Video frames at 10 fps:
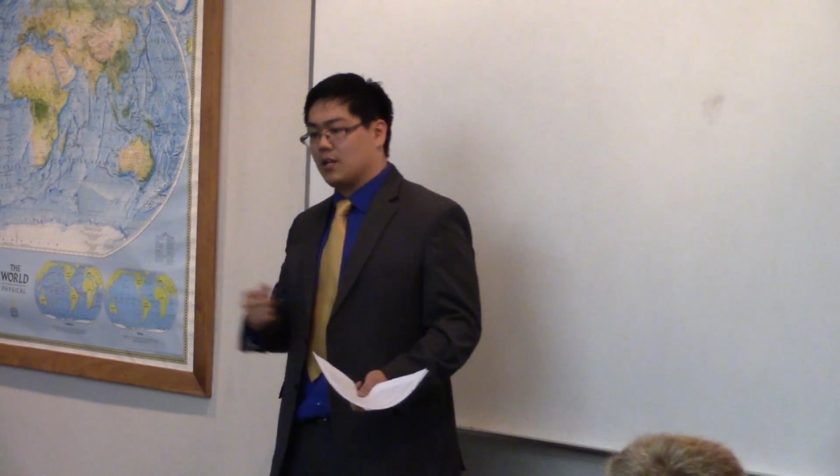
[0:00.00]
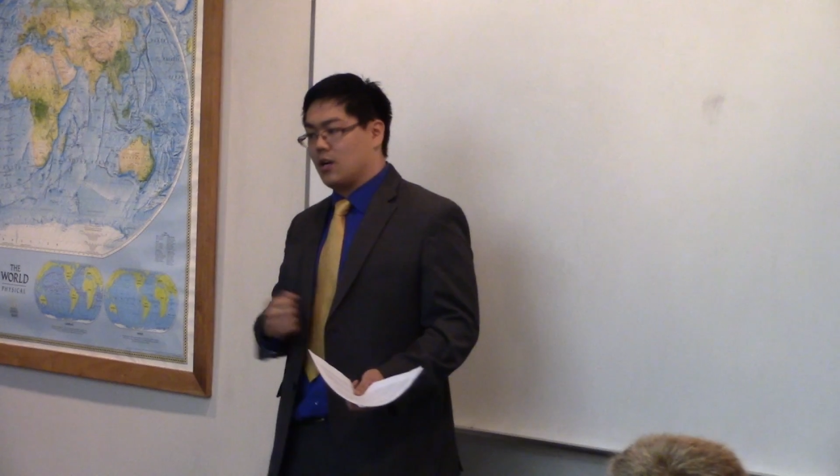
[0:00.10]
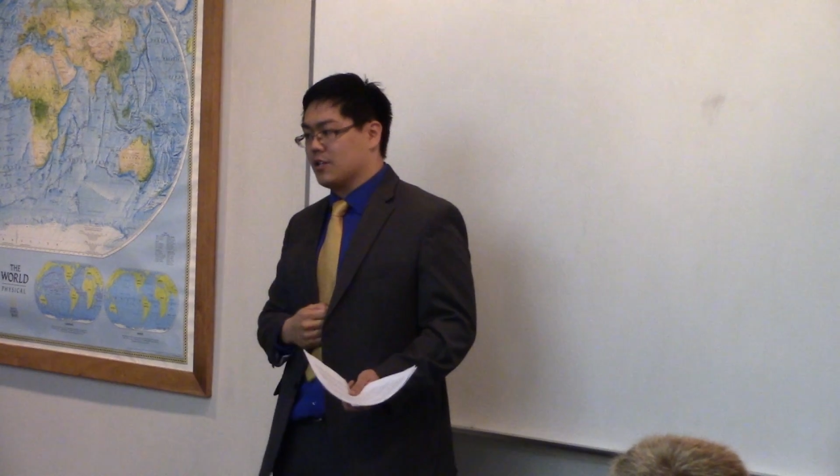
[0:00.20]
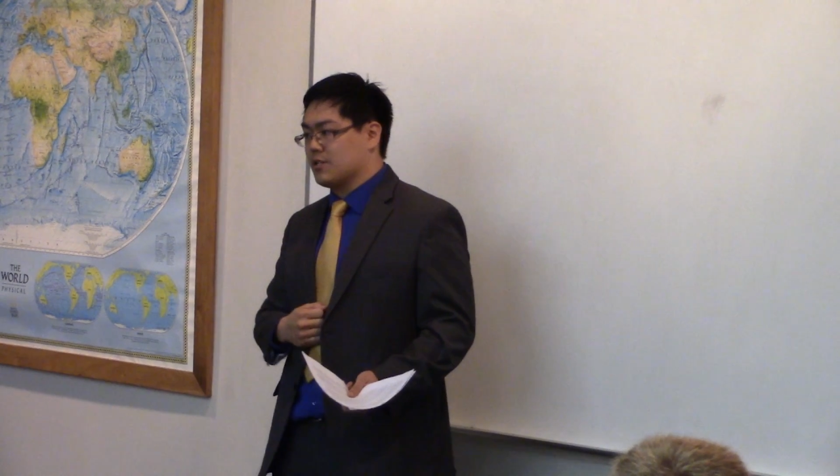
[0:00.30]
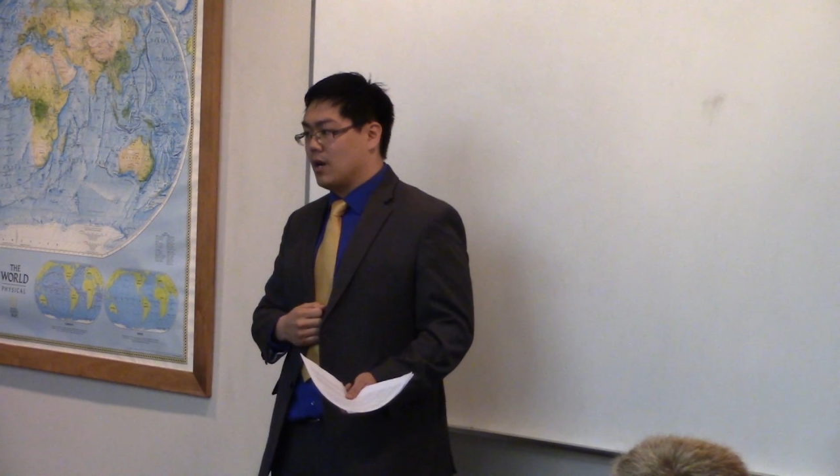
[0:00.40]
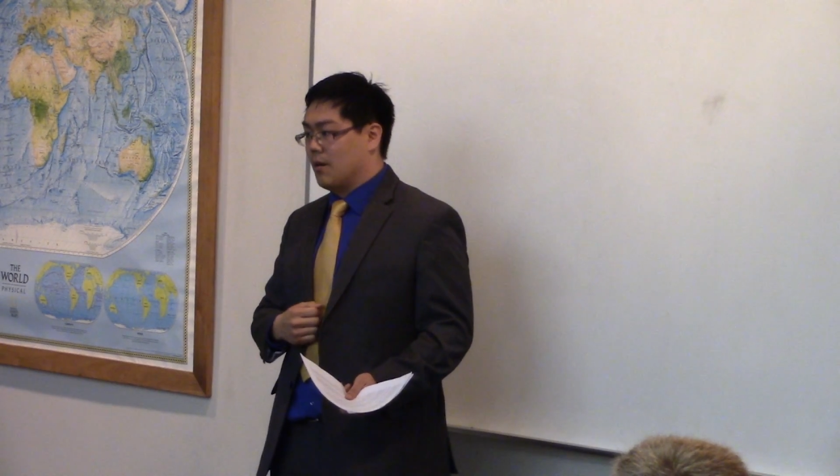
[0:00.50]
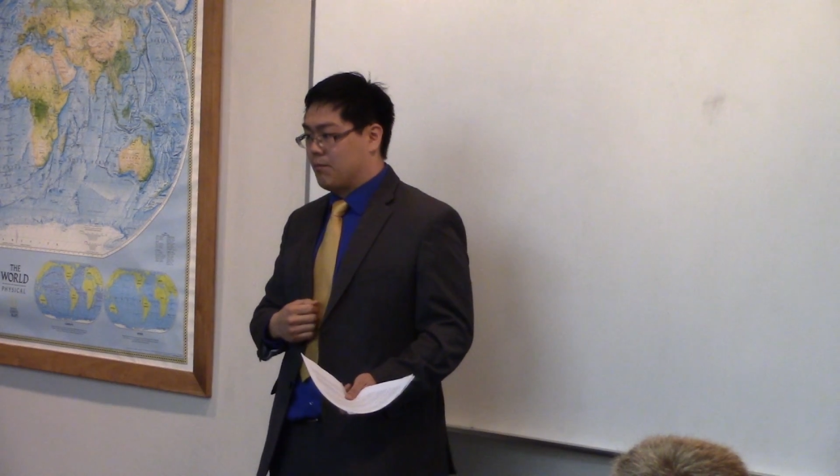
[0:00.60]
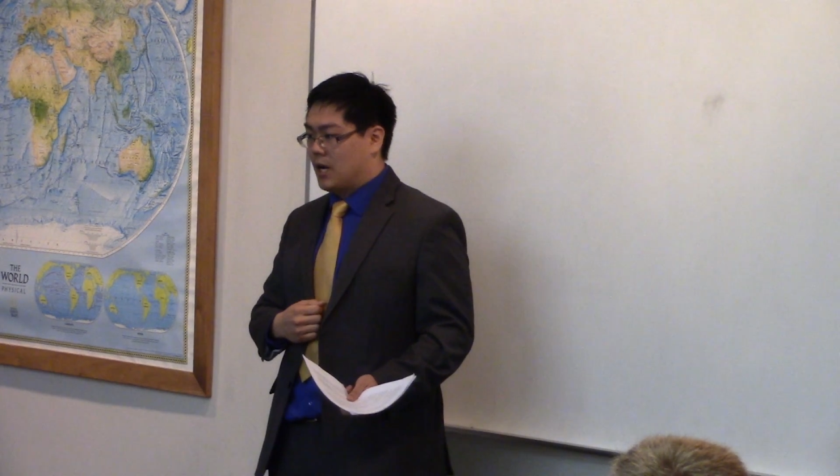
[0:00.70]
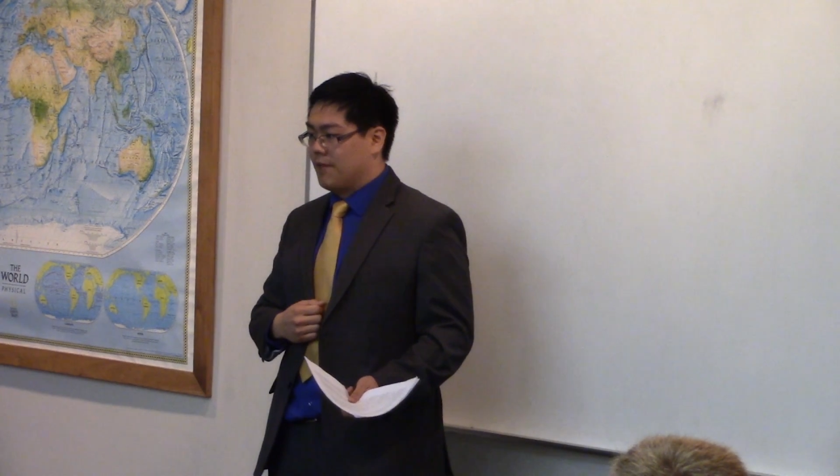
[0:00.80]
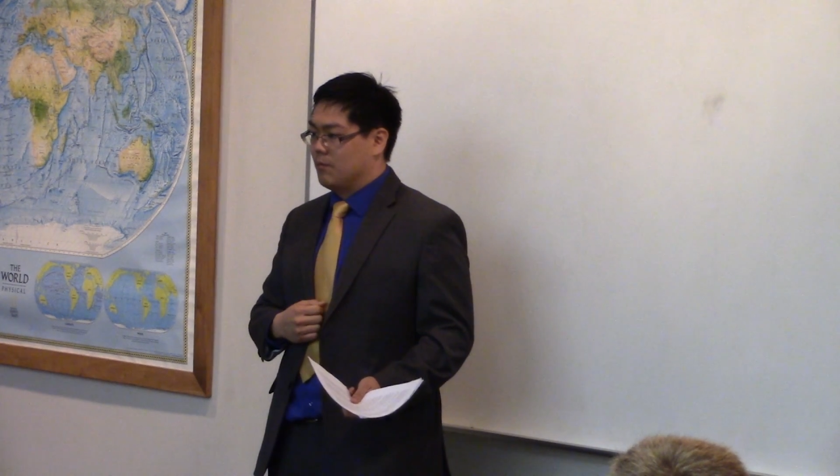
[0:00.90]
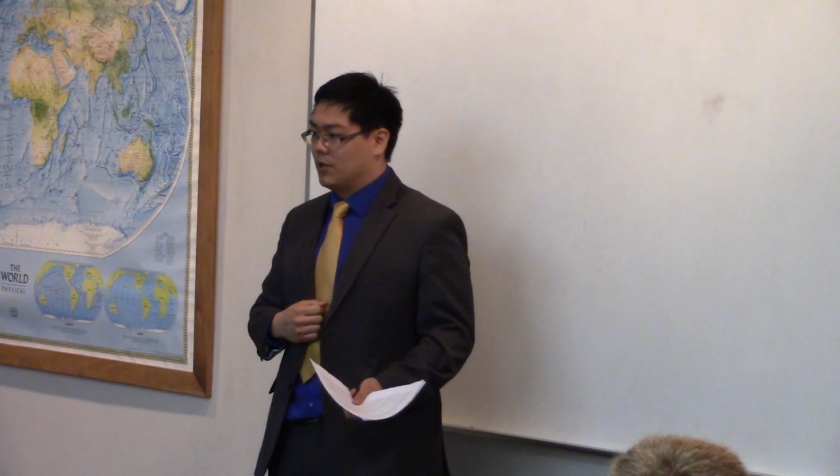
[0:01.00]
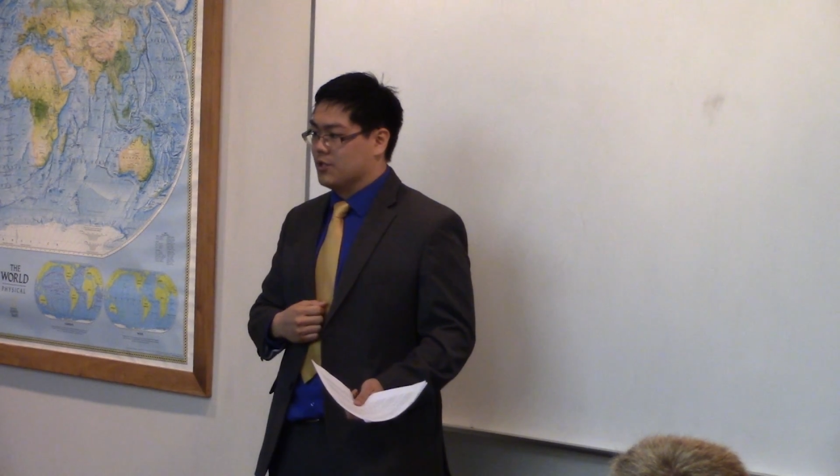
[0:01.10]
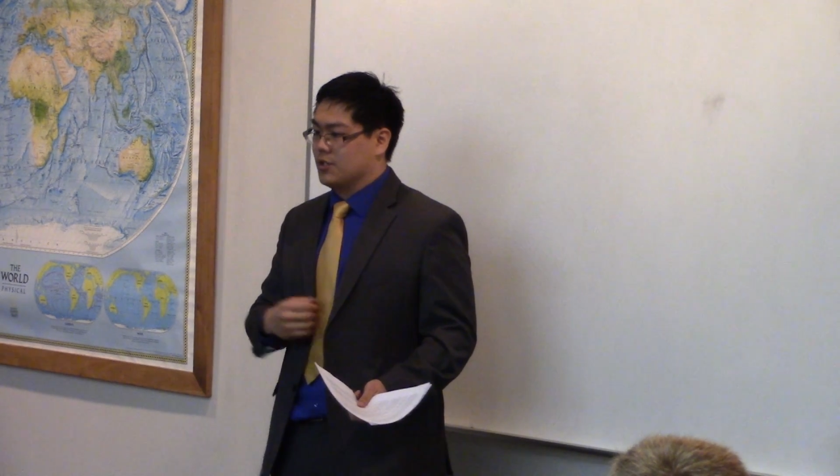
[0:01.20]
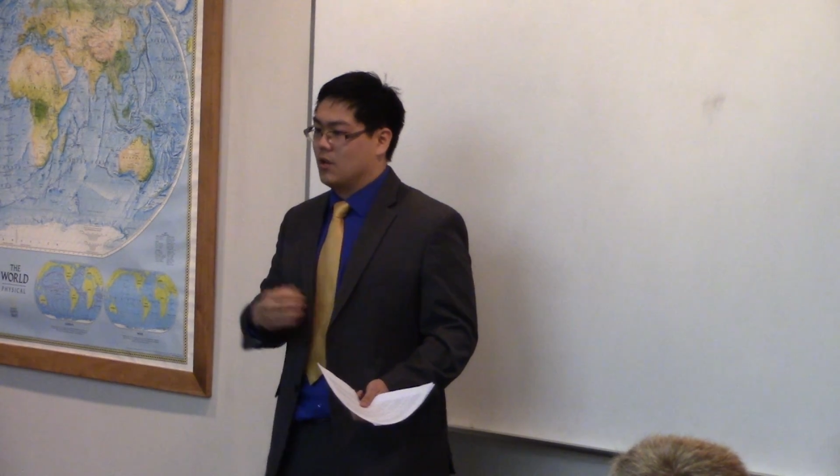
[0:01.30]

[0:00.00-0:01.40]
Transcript: profit margin